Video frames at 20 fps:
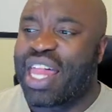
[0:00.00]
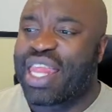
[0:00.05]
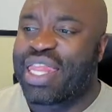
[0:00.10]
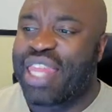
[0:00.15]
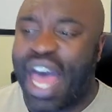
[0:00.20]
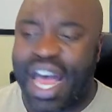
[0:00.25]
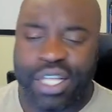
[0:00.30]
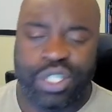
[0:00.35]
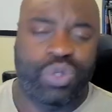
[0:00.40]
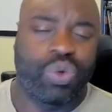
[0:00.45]

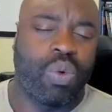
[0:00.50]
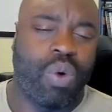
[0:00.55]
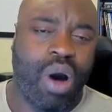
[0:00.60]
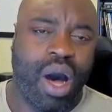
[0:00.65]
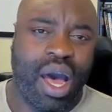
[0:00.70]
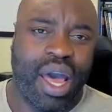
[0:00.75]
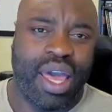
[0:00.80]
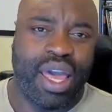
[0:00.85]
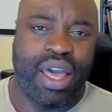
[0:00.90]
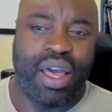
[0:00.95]
That's
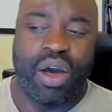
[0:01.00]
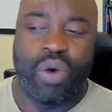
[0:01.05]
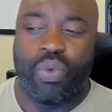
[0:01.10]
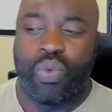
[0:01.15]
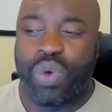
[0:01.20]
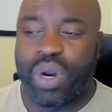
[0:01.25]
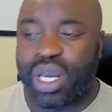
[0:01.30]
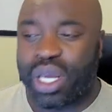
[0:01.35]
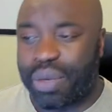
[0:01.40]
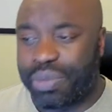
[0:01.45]
why
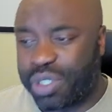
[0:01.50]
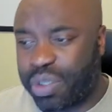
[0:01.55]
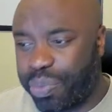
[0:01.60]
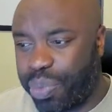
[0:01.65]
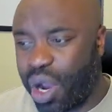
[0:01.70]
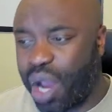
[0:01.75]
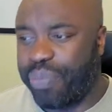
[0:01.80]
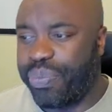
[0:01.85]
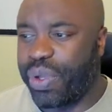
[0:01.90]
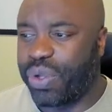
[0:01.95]
when it comes to
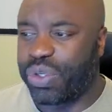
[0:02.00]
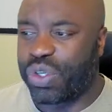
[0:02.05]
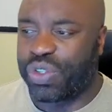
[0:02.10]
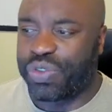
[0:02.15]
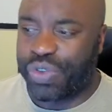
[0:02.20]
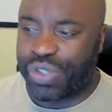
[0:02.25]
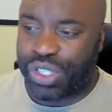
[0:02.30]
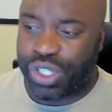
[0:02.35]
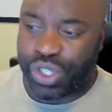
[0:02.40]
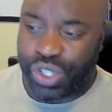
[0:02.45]
BotBuilders
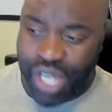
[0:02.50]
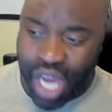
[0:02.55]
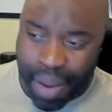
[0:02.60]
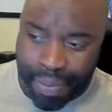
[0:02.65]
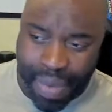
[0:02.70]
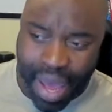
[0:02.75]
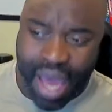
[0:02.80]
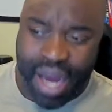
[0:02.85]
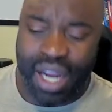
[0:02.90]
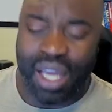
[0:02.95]
versus
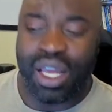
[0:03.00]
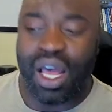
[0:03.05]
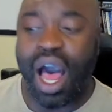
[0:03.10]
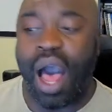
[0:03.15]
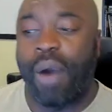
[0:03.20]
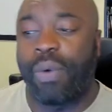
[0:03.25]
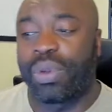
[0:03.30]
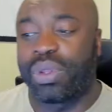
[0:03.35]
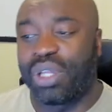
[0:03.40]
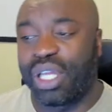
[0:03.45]
Chatmatic,
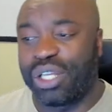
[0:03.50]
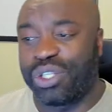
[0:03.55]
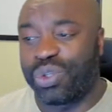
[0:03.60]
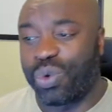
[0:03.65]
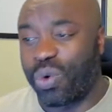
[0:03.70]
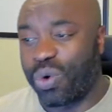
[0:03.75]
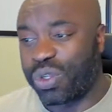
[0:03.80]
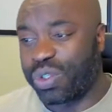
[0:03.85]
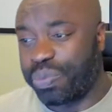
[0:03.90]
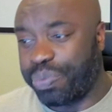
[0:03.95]
I would lean
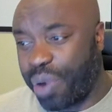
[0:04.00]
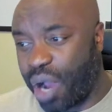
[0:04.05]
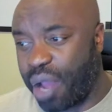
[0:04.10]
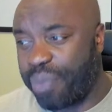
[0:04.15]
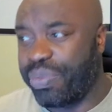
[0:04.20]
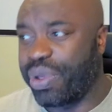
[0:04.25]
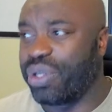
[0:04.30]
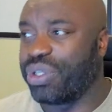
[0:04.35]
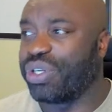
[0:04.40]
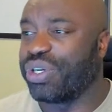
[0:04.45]
towards
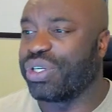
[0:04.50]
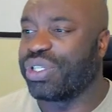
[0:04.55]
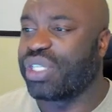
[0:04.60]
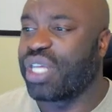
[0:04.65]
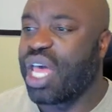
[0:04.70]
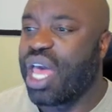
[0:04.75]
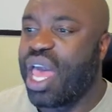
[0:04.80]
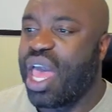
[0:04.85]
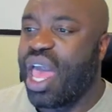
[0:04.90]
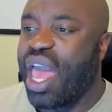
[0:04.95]
BotBuilders.
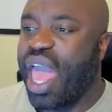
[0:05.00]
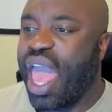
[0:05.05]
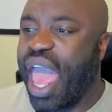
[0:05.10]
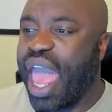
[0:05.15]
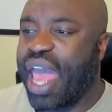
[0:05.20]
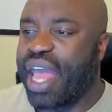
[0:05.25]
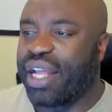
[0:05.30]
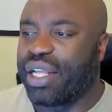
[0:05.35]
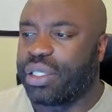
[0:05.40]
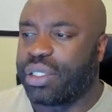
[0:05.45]

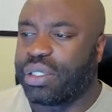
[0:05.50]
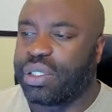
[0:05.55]
And,